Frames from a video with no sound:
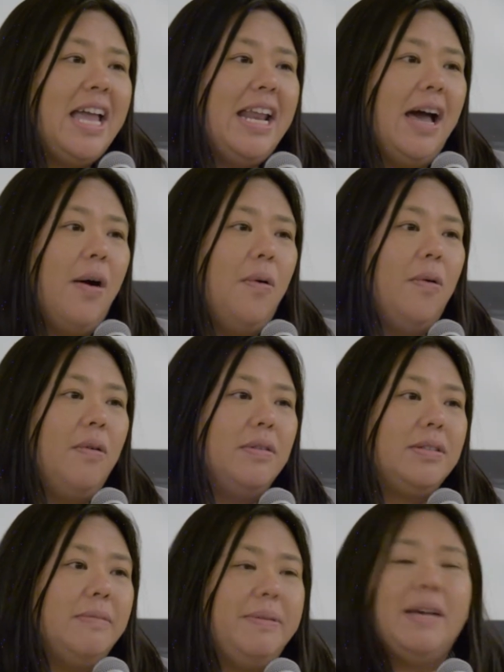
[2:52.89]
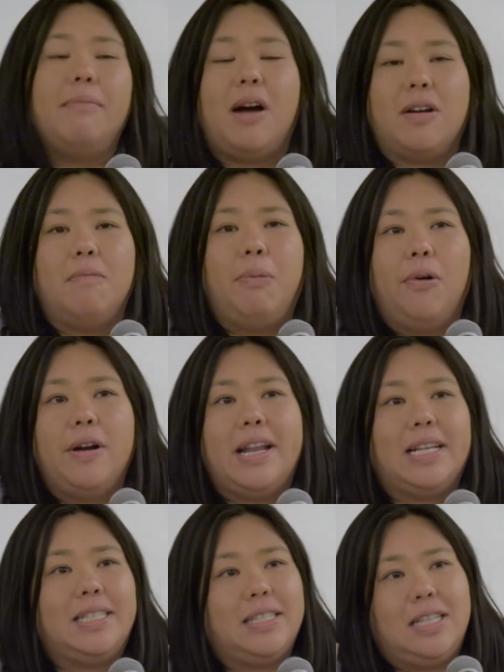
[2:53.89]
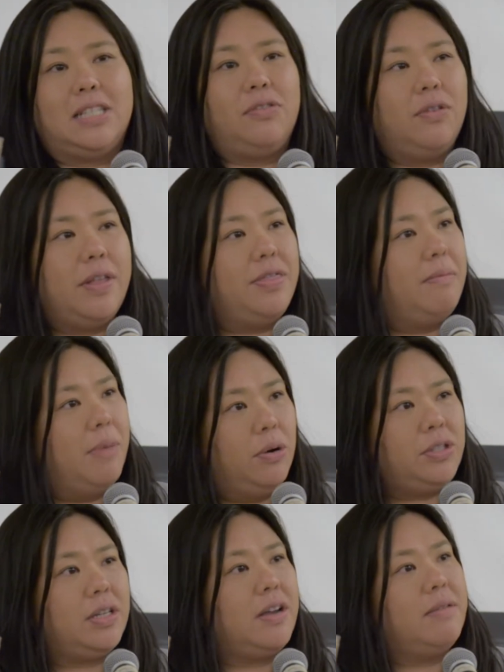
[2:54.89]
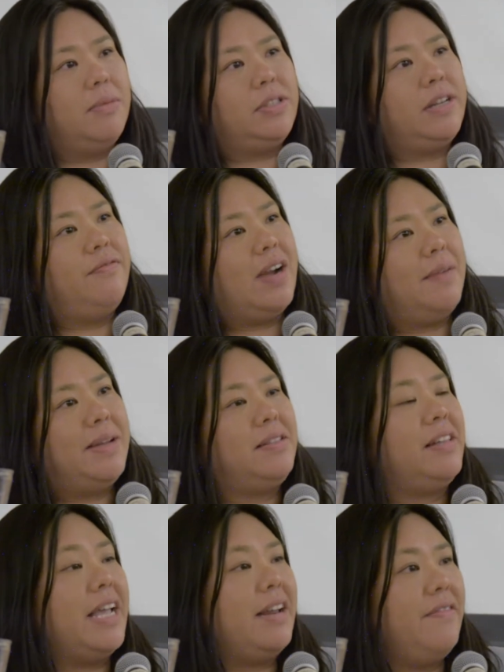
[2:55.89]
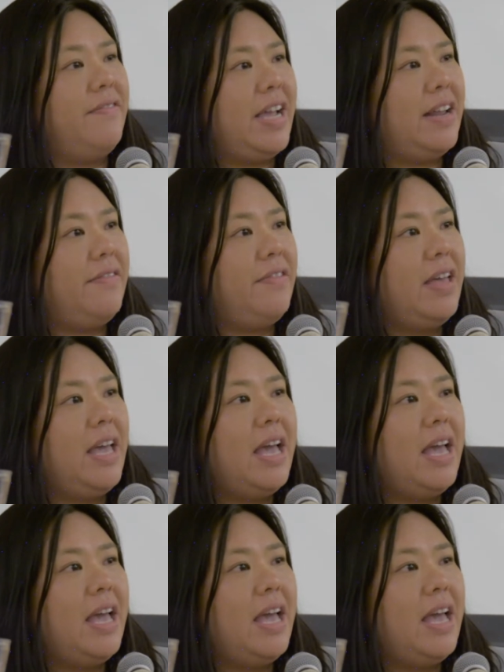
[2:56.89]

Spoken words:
Now, to be a modern port and a successful one, the most environmentally innovative.